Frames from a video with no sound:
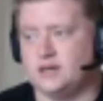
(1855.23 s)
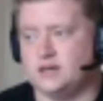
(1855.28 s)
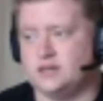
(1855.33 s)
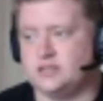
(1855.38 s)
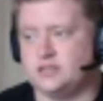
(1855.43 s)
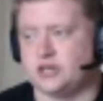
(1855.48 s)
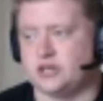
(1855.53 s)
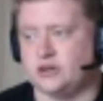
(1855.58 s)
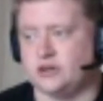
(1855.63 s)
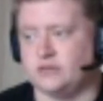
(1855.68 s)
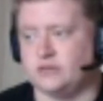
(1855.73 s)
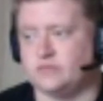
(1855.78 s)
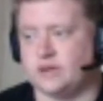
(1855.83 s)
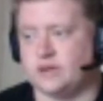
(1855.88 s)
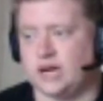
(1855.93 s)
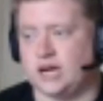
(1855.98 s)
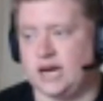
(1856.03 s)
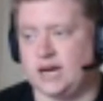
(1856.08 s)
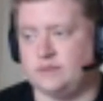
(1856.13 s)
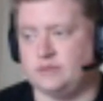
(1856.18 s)
So
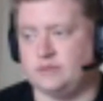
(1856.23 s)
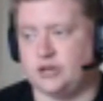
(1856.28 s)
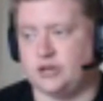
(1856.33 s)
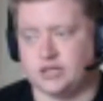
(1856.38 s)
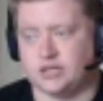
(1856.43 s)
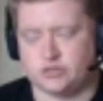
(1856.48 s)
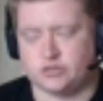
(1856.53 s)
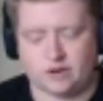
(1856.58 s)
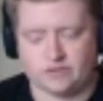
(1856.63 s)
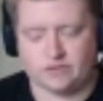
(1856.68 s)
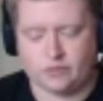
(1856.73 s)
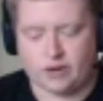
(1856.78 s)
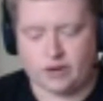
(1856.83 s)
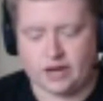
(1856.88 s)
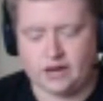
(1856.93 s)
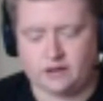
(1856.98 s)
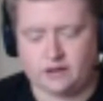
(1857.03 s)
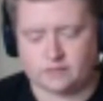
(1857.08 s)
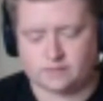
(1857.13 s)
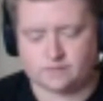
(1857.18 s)
you guys drive your way
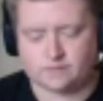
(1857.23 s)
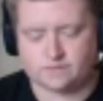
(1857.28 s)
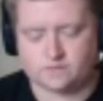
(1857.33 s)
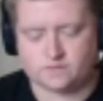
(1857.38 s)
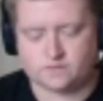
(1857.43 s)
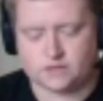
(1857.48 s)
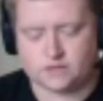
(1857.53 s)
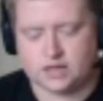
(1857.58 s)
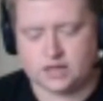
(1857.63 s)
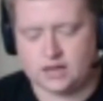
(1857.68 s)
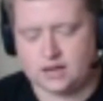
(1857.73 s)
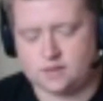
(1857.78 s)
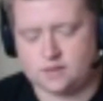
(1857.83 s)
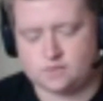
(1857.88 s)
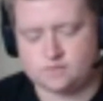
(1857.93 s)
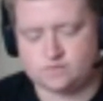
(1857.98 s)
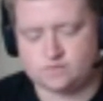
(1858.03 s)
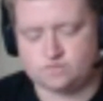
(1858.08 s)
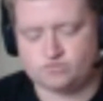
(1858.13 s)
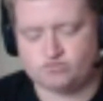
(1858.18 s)
out.
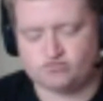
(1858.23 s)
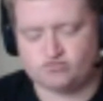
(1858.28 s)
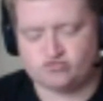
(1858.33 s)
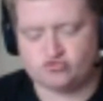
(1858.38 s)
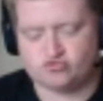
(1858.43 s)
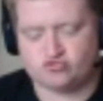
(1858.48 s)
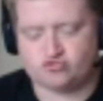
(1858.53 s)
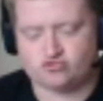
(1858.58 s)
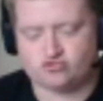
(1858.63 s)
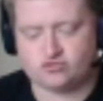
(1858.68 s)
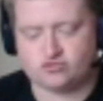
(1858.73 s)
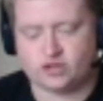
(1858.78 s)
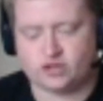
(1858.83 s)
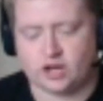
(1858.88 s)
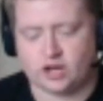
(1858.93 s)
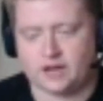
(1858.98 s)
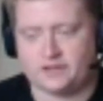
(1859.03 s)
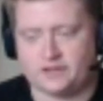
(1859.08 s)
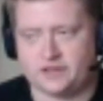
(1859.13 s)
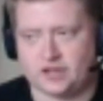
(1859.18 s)

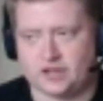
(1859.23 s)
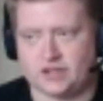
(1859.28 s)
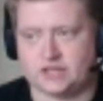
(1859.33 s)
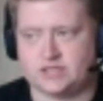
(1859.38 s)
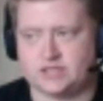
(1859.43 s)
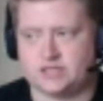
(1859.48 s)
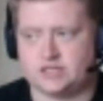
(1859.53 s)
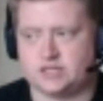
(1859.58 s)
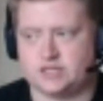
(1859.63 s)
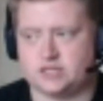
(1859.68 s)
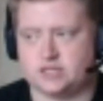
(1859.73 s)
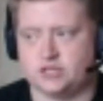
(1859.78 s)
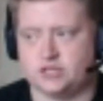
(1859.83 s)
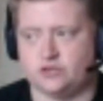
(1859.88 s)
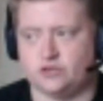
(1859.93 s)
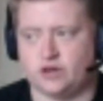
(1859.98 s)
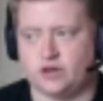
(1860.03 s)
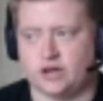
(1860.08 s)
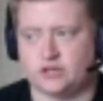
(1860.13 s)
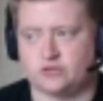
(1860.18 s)
I think that's
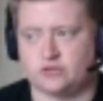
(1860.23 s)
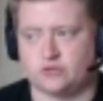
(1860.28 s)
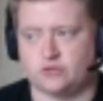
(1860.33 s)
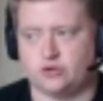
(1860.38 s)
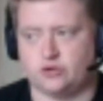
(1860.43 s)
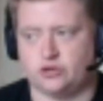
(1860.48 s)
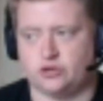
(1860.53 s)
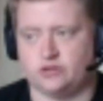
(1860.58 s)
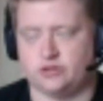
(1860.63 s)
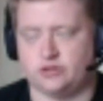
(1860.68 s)
you guys are all good.